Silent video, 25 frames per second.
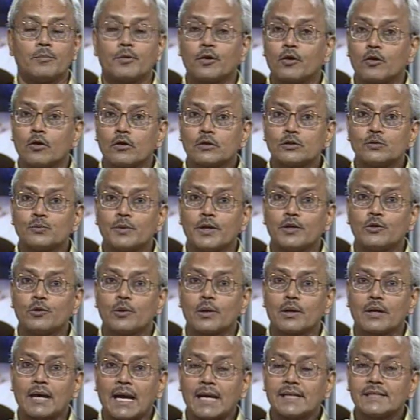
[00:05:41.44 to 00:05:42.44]
Because when
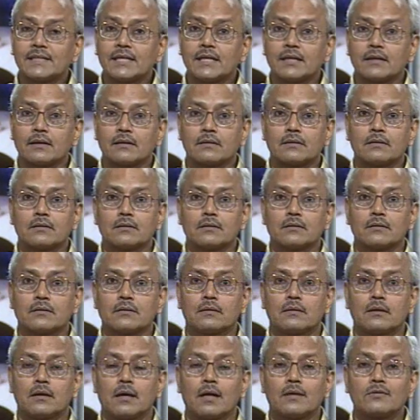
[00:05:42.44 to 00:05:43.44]
you are writing
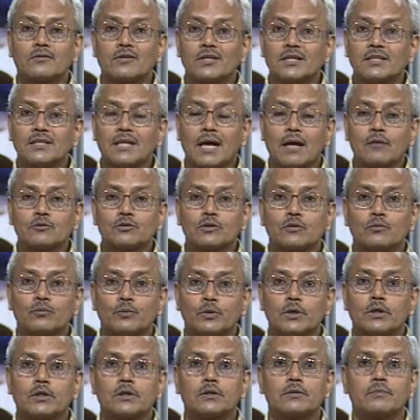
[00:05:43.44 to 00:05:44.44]
a
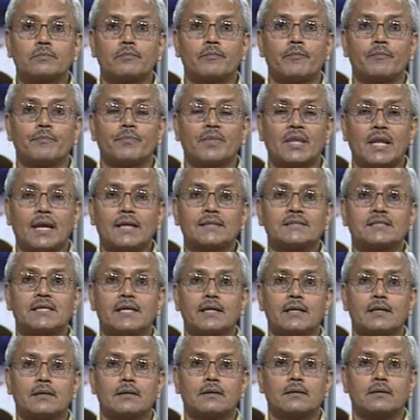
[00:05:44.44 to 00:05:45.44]
3,000 word
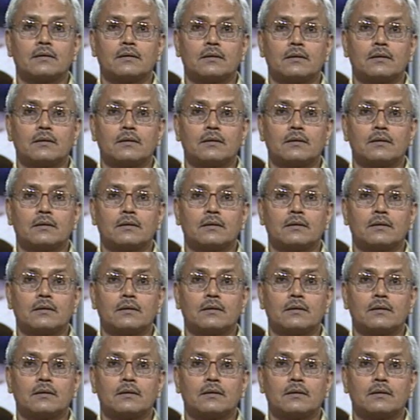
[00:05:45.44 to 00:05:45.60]
essay,